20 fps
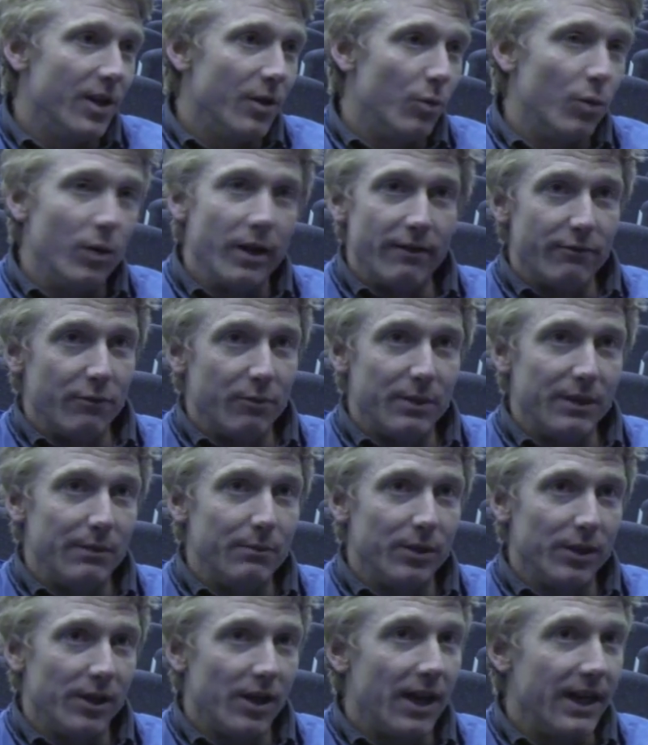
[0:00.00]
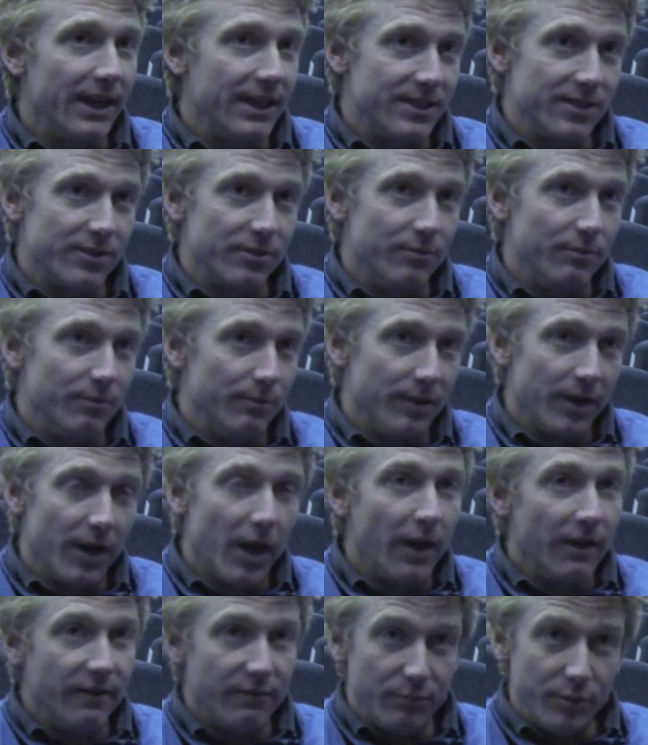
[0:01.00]
whatever people like, so
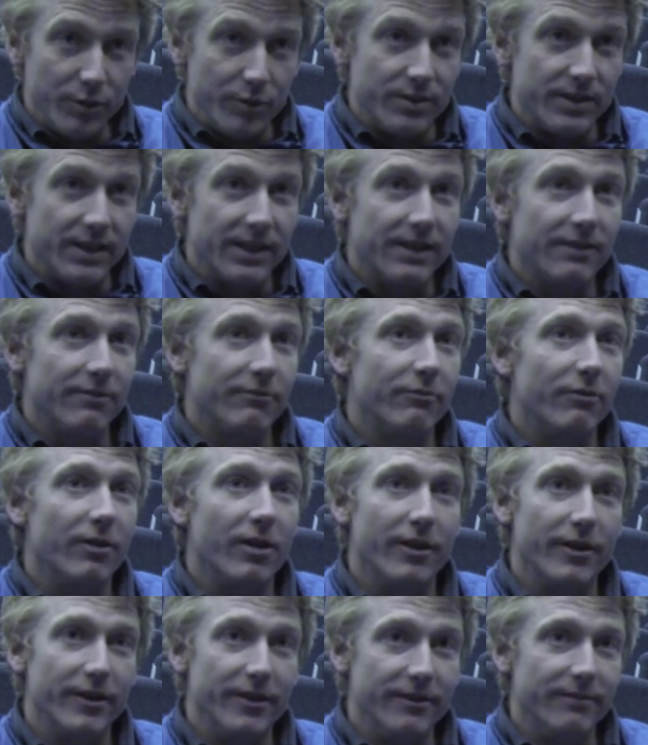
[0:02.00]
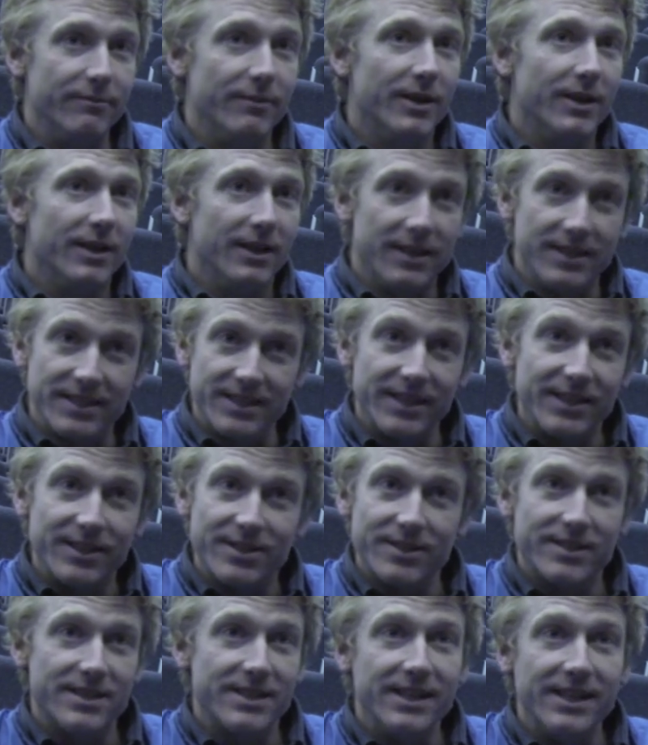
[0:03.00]
live music rather than listening
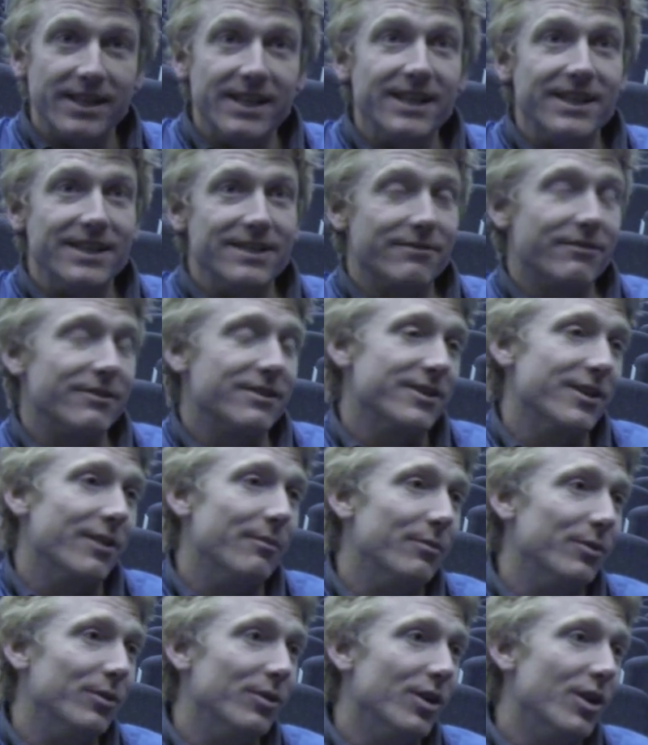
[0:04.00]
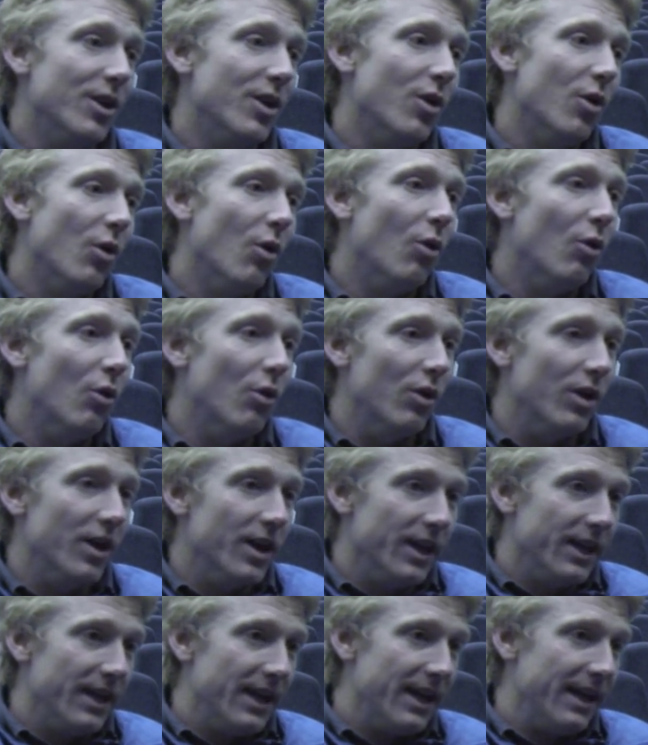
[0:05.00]
to CDs, for example, or
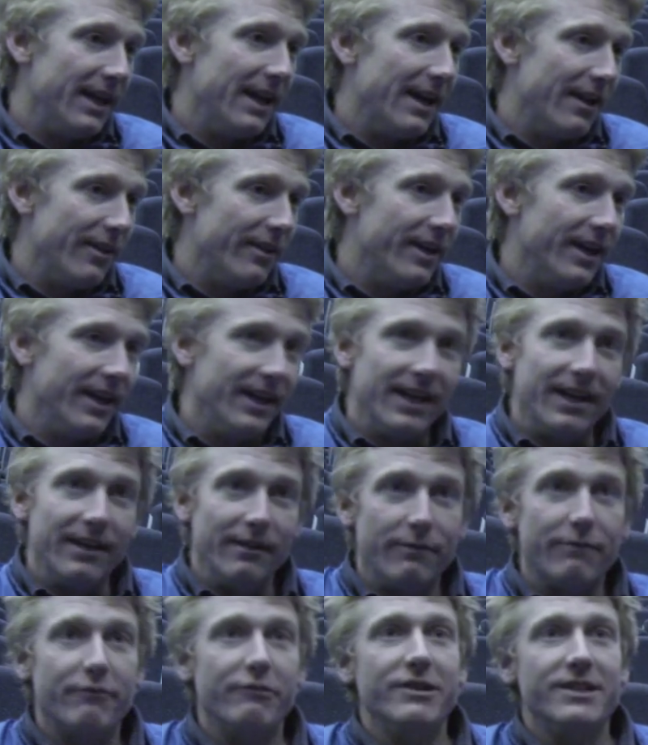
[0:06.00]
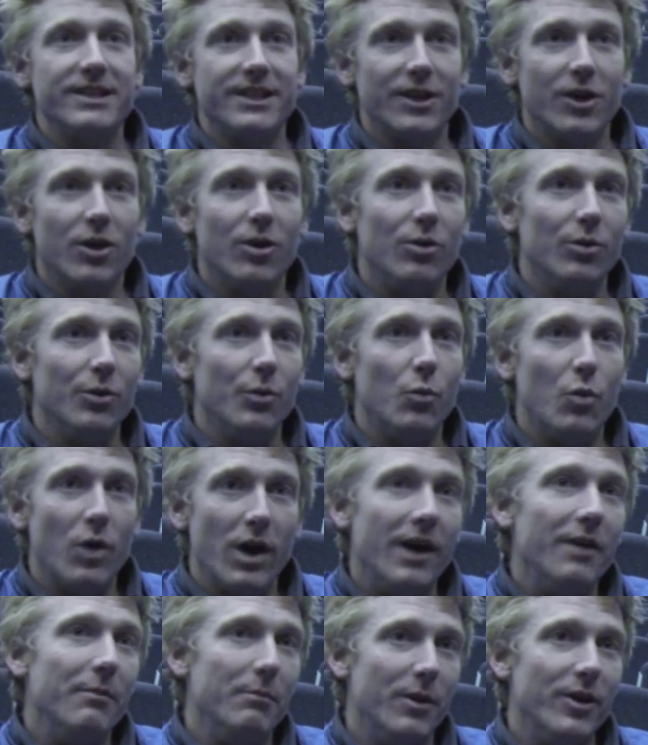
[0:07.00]
getting out there and getting freezing cold and
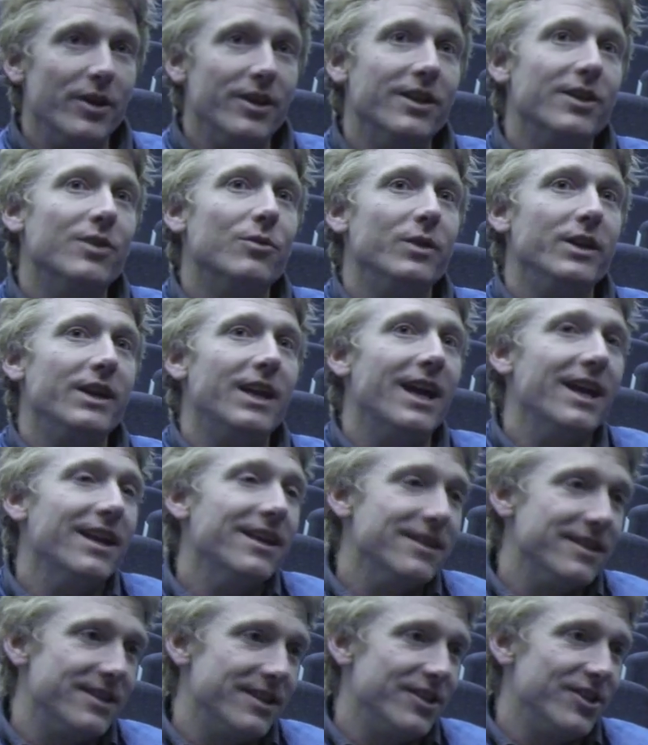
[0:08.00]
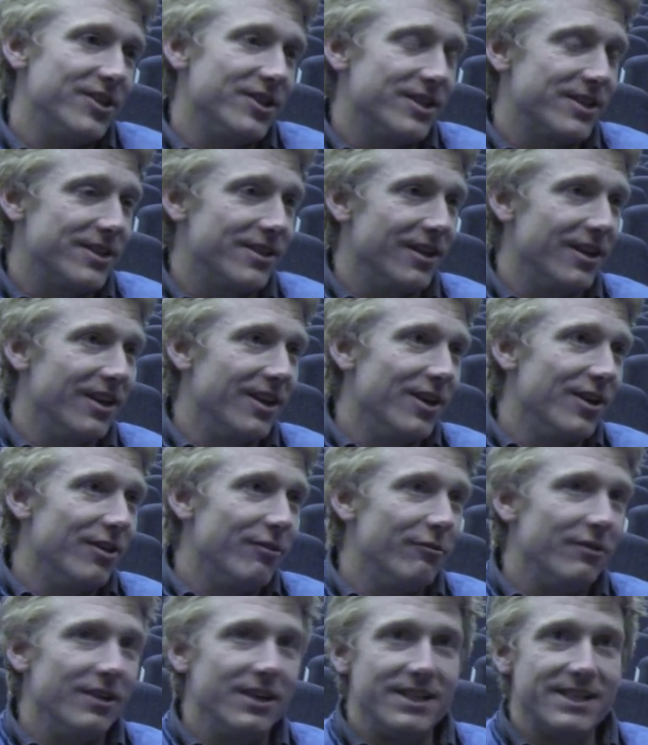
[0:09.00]
wet and muddy at the weekend, just to
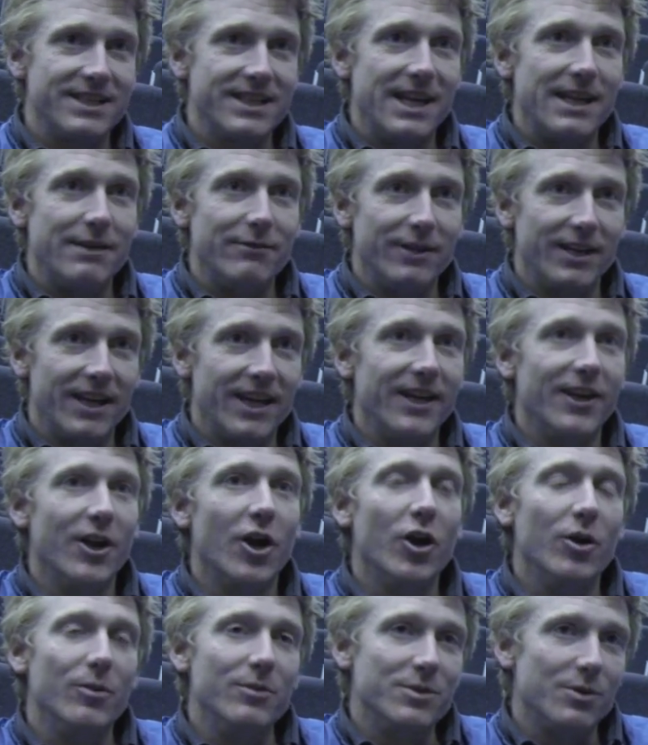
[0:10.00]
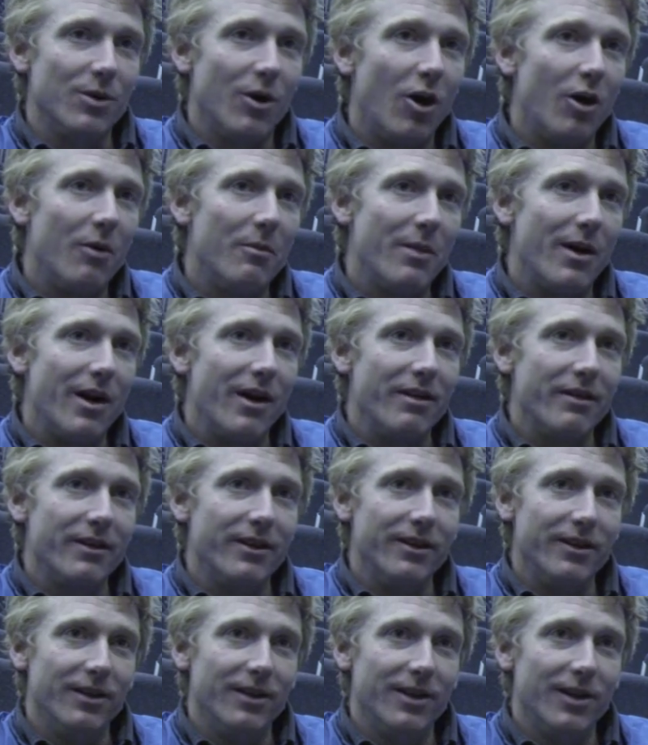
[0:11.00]
really savour getting home to a hot bath
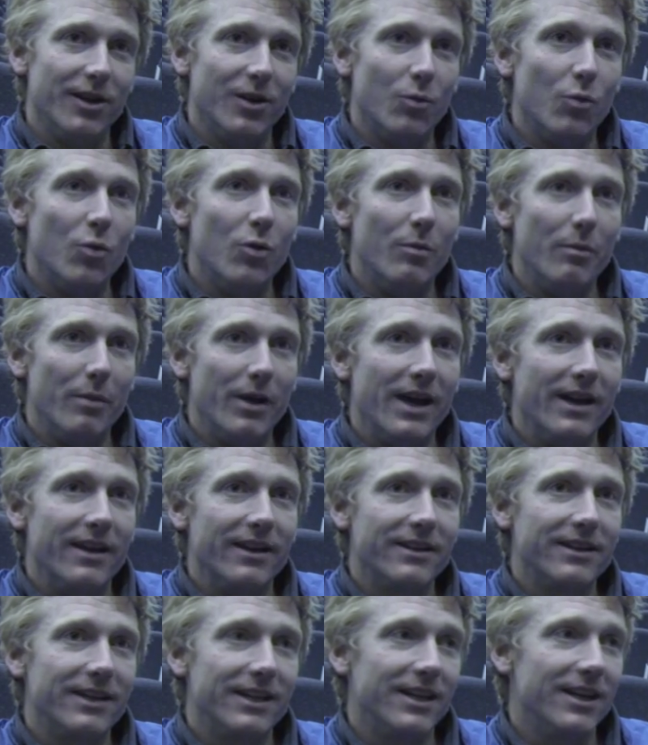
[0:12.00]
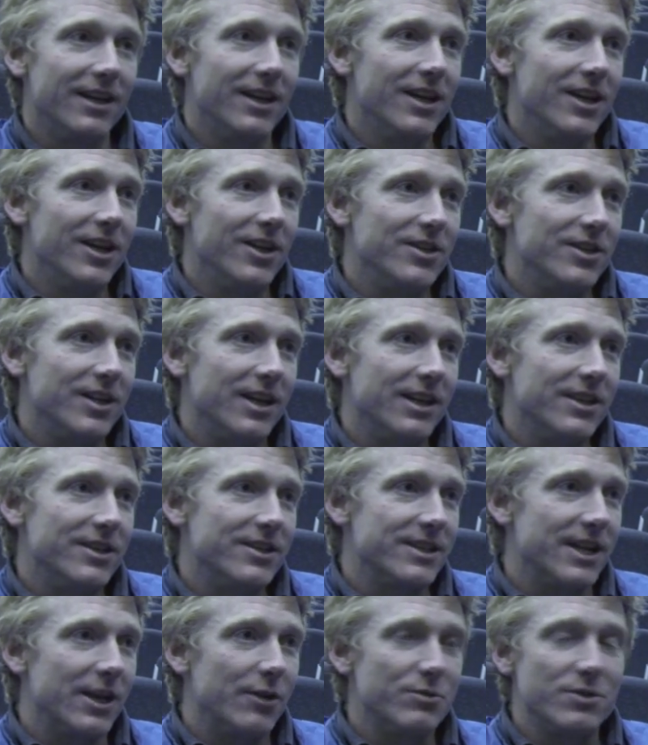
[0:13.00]
and a warm bed. I think it
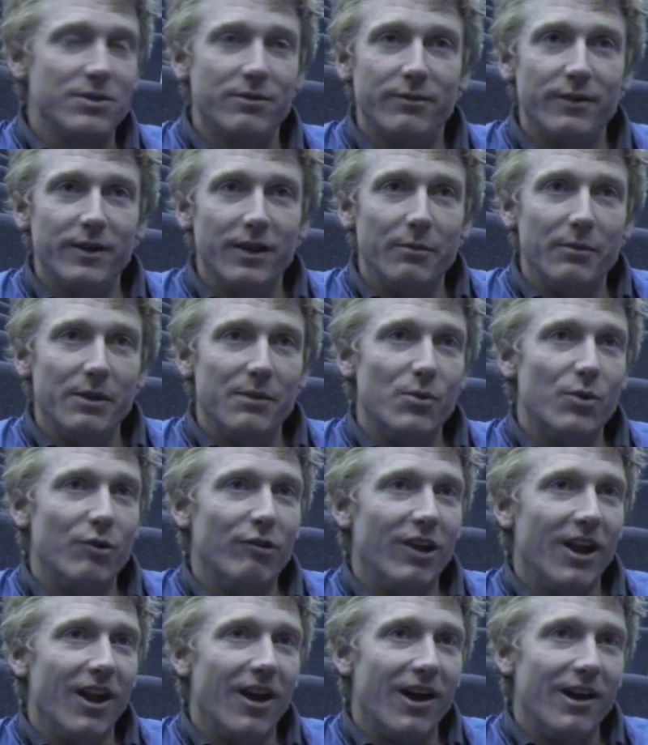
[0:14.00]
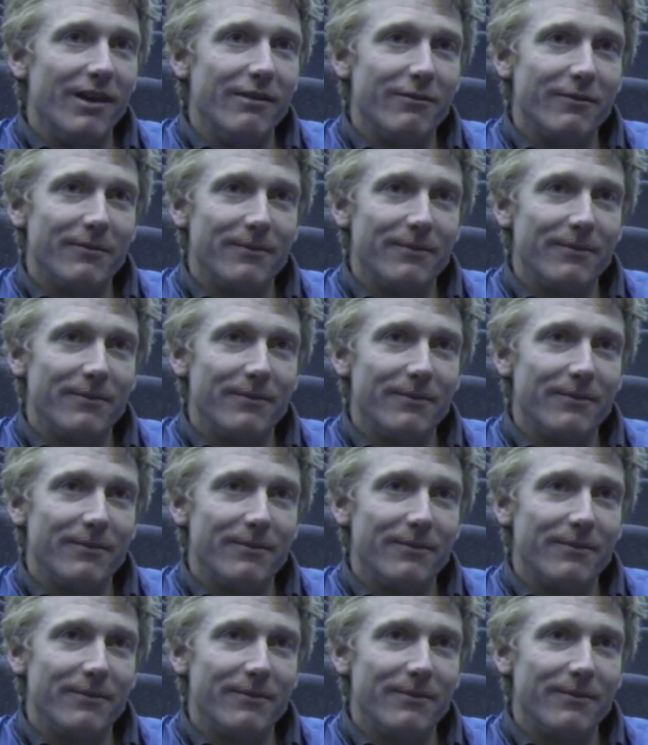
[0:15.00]
just helps you feel a bit more alive.